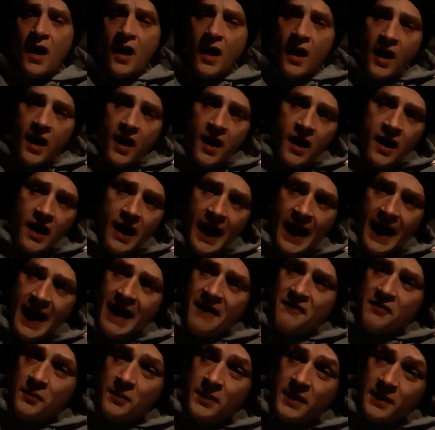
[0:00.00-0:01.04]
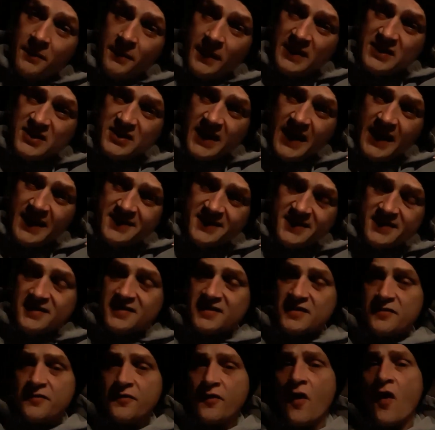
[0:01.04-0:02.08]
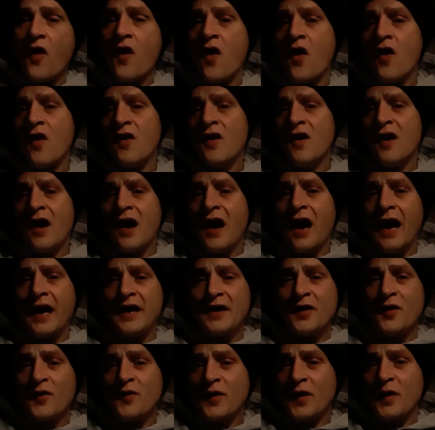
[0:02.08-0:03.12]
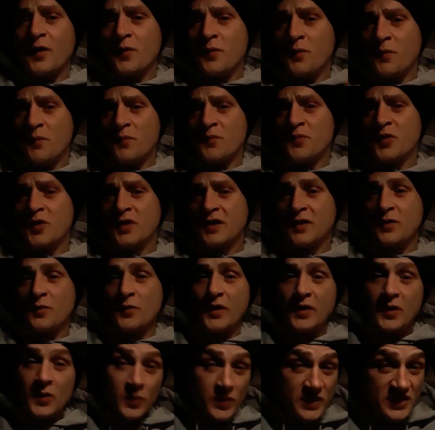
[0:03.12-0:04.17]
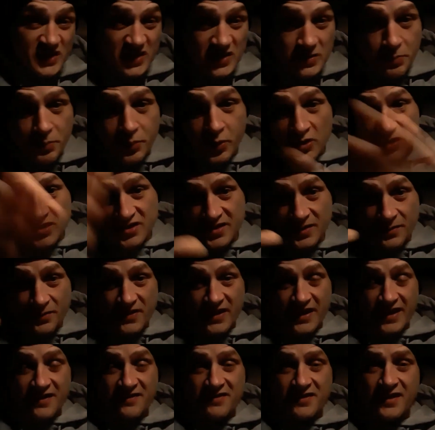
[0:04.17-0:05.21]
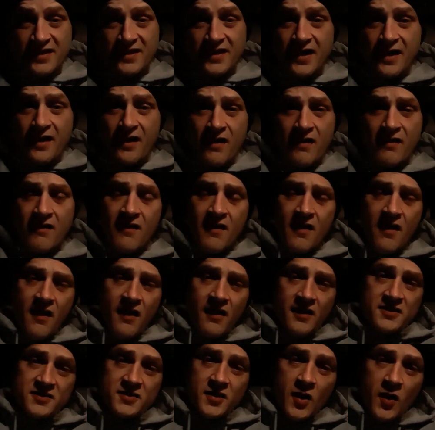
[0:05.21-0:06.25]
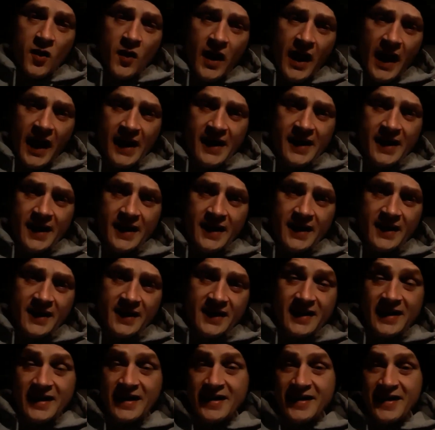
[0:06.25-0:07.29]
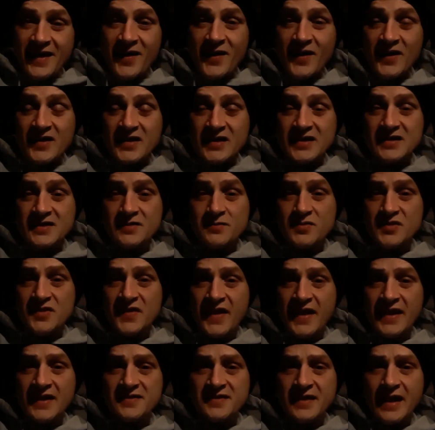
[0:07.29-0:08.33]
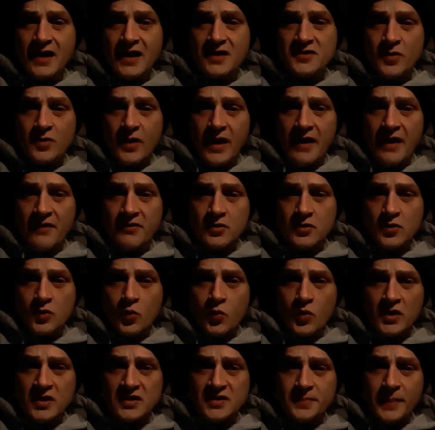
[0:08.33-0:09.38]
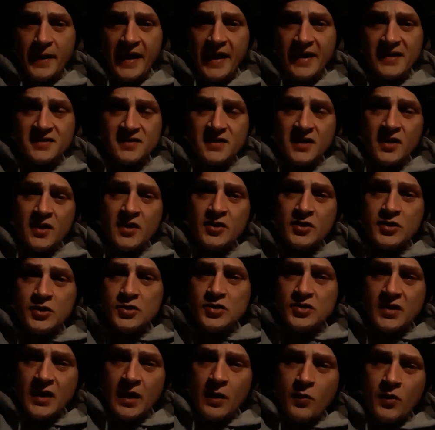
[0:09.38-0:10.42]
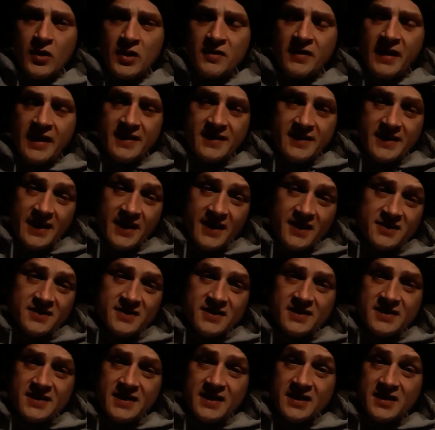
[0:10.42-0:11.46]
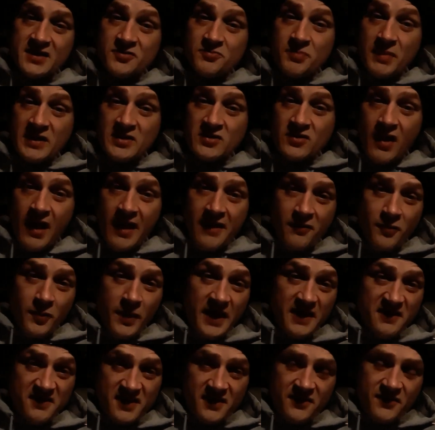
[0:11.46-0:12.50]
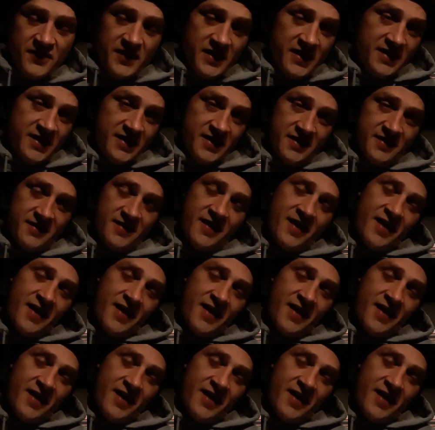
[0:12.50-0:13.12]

I haven't been in my shed since the fall. I know that during the winter we just push some things in there, so I gotta get in there and clean some things out so I have a little workspace. Usually I work right there. It's at the end of my driveway. It's convenient.